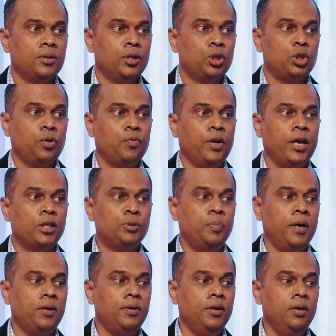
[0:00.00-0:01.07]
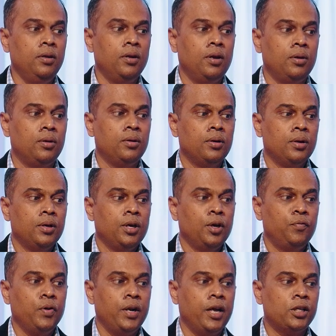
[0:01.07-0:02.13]
So if you're expecting
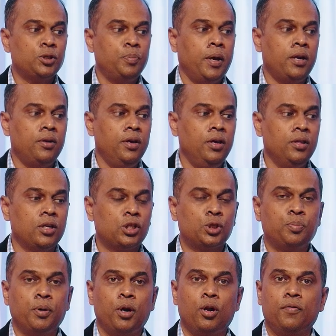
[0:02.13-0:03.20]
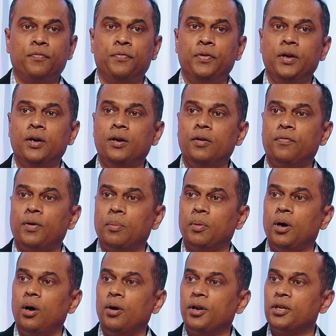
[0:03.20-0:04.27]
the spirit of fear from
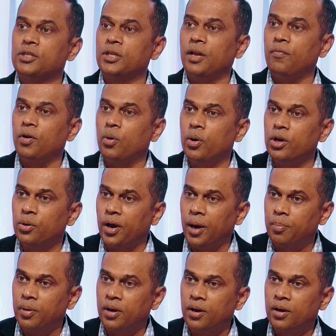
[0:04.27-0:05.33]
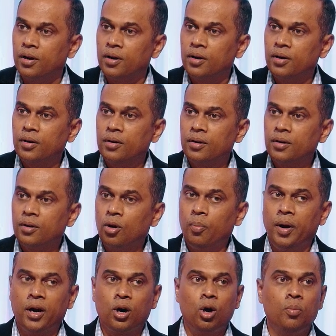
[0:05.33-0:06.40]
God, it's never going to happen. No
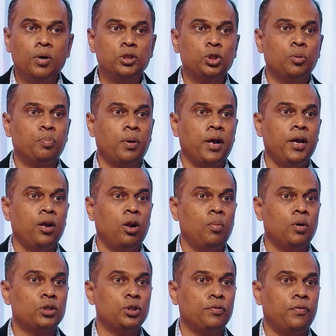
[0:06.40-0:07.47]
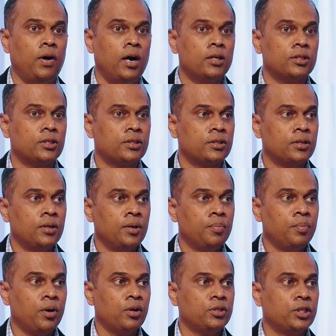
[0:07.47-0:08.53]
matter how much you pray and how much you fast.
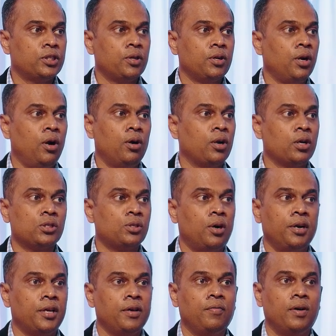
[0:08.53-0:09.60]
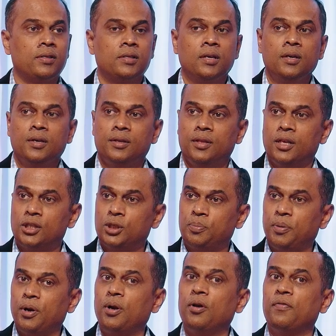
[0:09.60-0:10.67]
Because he said, God does not give us the
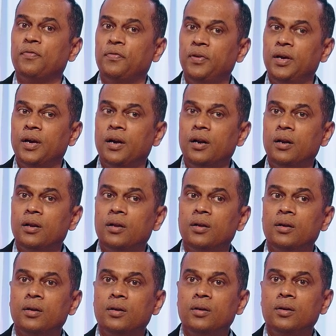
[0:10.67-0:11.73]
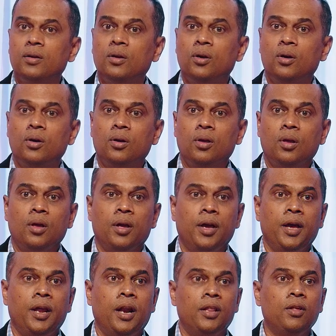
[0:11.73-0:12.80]
spirit of fear.
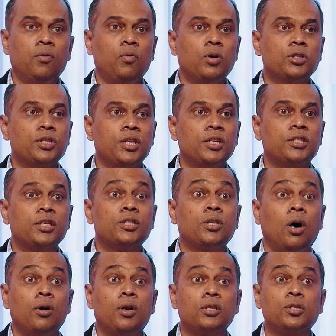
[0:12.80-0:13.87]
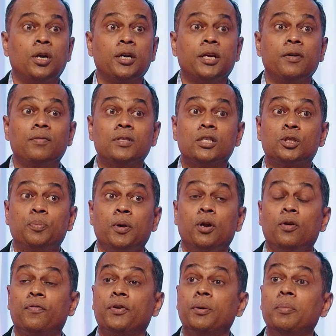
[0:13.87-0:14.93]
In other version, he says, God does not give us a spirit
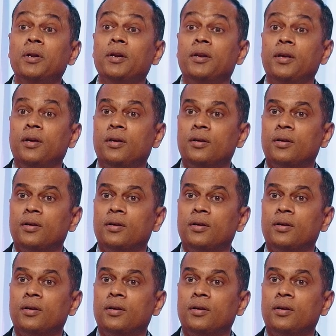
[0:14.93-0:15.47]
of timidity.